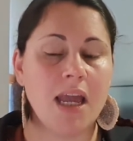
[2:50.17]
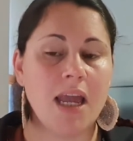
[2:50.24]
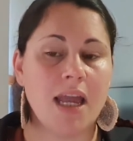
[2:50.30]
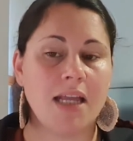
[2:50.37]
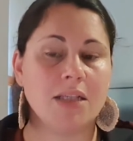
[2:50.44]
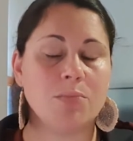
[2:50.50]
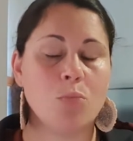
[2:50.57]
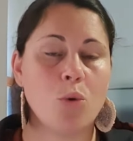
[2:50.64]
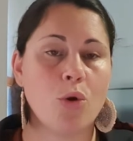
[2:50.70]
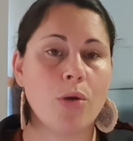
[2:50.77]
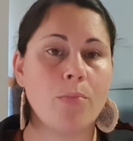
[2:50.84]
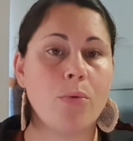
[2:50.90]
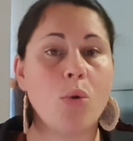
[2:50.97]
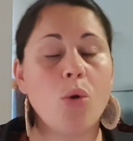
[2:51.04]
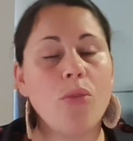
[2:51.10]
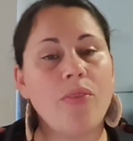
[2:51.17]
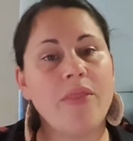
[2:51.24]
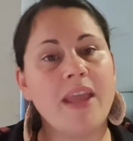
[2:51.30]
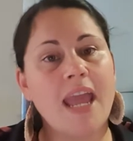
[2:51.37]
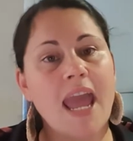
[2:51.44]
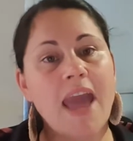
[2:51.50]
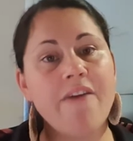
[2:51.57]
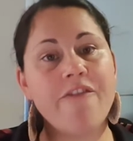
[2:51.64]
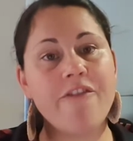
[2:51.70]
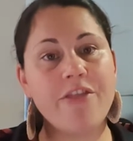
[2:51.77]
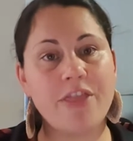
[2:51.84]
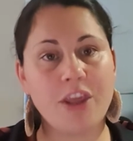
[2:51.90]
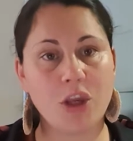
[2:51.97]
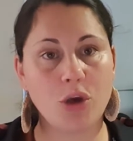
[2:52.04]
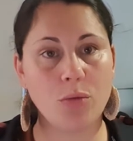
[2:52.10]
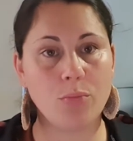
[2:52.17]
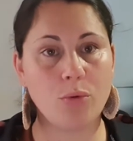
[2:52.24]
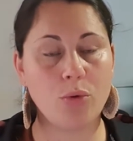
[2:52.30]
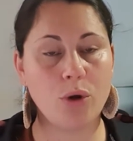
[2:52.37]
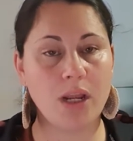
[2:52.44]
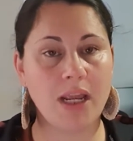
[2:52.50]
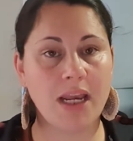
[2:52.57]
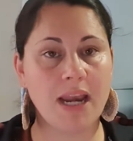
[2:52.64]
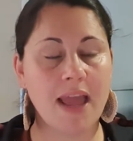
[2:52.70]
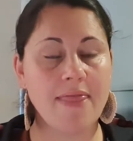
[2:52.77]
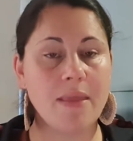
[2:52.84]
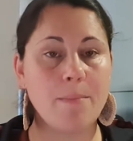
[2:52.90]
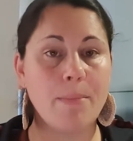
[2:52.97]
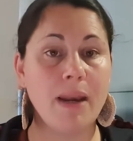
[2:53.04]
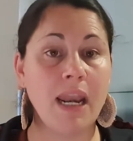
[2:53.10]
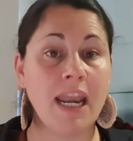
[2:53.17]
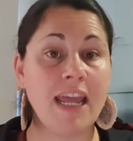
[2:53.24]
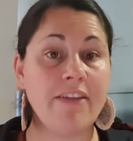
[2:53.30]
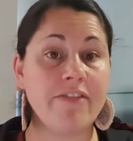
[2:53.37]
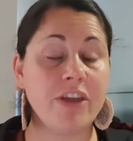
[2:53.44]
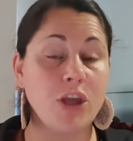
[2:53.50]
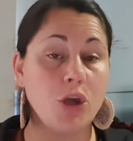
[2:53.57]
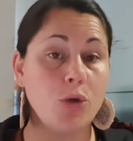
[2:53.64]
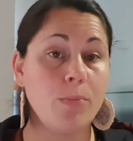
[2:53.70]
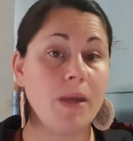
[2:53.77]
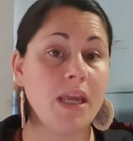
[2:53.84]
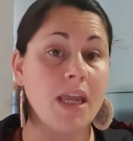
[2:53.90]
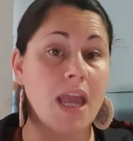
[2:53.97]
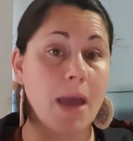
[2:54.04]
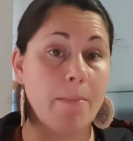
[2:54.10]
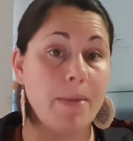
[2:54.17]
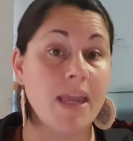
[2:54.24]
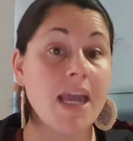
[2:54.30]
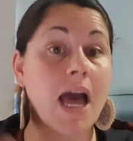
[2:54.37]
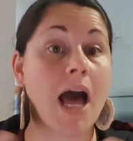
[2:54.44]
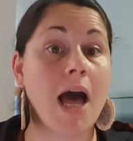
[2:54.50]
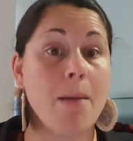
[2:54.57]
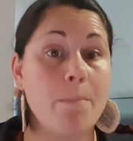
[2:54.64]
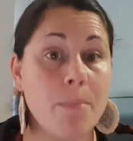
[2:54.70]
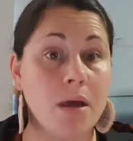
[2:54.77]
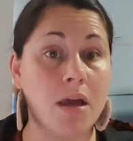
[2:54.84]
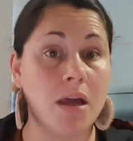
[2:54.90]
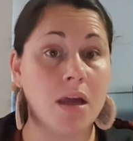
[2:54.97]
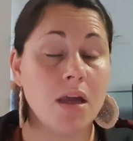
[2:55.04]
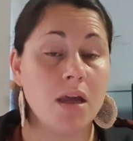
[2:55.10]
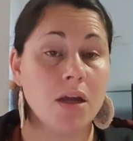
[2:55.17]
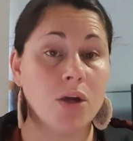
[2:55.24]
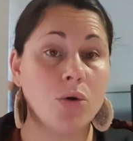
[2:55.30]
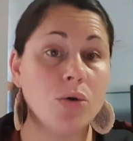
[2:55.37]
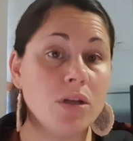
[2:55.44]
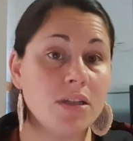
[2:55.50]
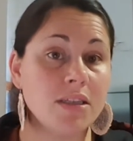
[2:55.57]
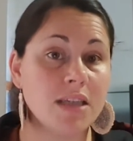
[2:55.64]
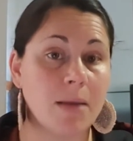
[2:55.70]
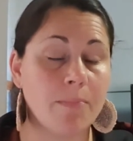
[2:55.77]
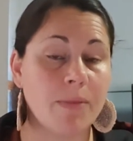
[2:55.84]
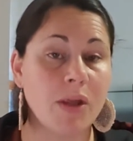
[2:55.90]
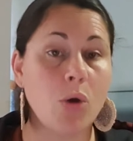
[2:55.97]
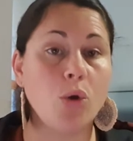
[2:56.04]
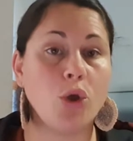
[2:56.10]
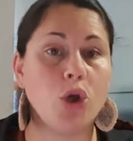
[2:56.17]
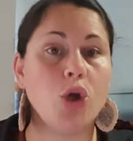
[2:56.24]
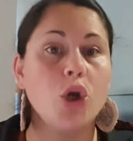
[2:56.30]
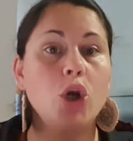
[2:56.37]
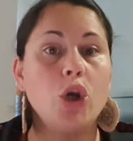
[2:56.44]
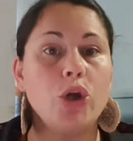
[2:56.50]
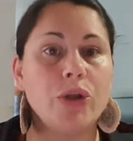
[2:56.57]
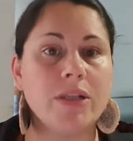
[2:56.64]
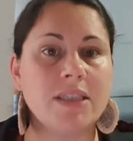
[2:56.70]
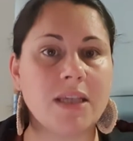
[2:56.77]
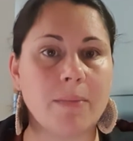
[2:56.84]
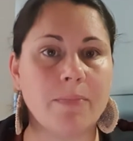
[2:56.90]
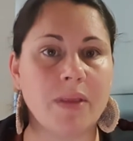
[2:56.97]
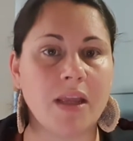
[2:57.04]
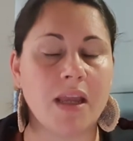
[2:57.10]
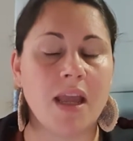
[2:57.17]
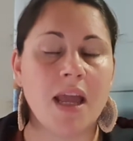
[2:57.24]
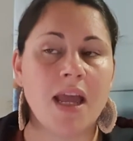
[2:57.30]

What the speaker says: It's more important the effort that you put in and the belief that you can become good at something, or you can learn something.